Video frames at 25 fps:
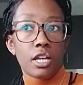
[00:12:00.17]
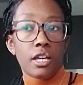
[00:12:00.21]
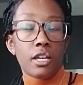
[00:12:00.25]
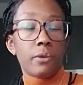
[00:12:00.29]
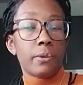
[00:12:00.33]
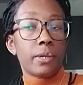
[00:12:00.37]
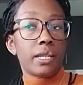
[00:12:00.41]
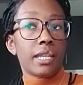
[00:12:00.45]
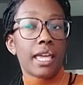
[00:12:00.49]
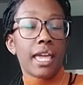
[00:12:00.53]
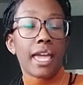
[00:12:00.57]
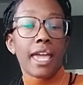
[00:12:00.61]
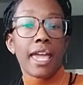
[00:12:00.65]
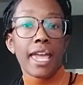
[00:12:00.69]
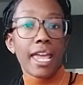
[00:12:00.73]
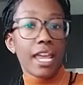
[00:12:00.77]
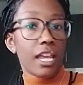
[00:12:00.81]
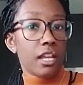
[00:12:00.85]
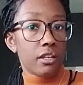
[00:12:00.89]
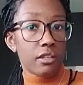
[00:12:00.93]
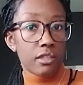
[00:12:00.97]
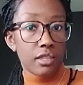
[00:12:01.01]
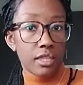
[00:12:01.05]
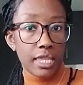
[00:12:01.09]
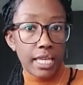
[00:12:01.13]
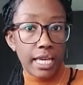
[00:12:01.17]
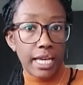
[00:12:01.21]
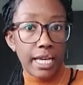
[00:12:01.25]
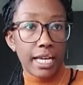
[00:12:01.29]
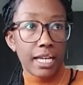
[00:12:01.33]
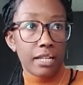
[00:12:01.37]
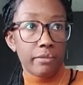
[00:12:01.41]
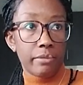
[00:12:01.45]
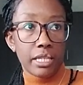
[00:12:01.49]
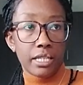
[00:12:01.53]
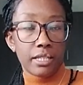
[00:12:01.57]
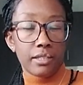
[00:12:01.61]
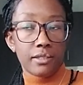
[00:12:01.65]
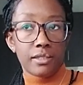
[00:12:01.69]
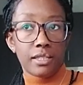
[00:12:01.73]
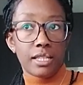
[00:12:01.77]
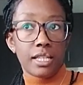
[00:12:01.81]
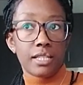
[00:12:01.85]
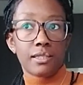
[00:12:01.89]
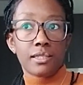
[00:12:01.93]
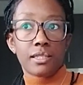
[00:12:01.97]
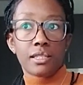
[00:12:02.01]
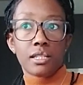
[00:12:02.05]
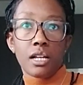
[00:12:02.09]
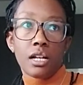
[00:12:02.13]
I would hate that, because
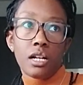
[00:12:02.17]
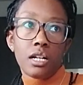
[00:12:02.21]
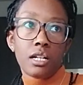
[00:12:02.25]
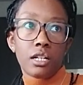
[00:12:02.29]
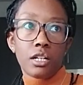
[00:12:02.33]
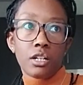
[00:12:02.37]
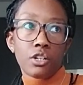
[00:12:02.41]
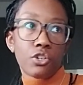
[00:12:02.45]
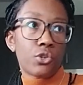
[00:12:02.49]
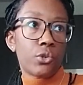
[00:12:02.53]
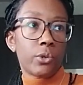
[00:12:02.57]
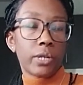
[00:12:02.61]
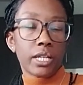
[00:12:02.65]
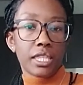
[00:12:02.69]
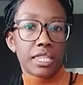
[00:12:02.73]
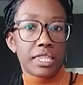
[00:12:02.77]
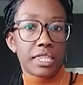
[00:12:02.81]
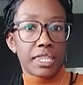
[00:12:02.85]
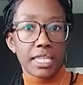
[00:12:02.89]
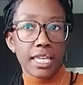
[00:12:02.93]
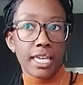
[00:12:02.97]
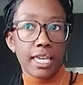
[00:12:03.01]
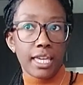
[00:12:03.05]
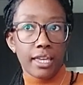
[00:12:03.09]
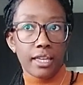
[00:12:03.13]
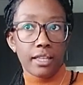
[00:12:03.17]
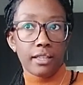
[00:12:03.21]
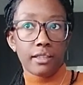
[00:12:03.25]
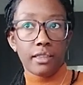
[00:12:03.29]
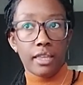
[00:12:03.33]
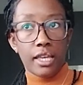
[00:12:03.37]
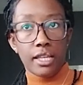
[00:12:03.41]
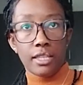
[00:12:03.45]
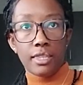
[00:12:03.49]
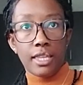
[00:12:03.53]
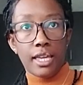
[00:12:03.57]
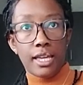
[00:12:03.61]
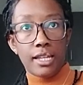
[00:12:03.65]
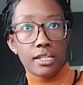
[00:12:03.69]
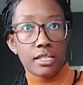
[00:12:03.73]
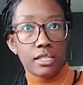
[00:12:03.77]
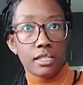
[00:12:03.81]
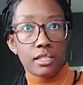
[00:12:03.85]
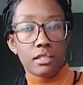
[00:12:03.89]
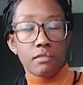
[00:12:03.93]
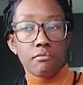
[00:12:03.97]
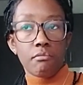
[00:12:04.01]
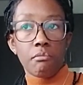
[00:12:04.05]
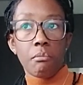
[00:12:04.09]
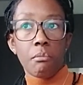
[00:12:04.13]
that's not a quick thing. Like, that
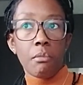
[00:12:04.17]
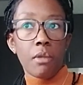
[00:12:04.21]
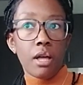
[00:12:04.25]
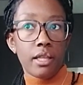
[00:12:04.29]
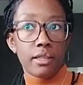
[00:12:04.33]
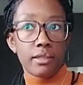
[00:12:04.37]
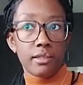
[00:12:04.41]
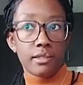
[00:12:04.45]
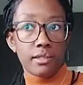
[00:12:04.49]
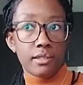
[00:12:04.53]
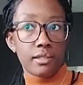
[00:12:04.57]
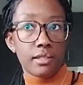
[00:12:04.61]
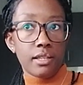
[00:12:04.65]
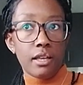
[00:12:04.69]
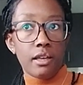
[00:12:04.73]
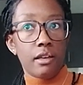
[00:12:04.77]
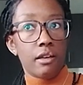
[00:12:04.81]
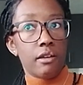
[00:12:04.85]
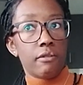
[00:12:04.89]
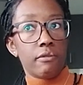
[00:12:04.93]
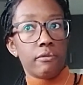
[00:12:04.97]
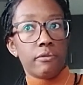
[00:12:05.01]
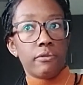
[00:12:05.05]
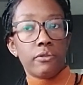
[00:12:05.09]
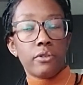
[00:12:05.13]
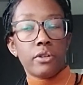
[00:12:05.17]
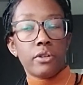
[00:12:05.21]
is months of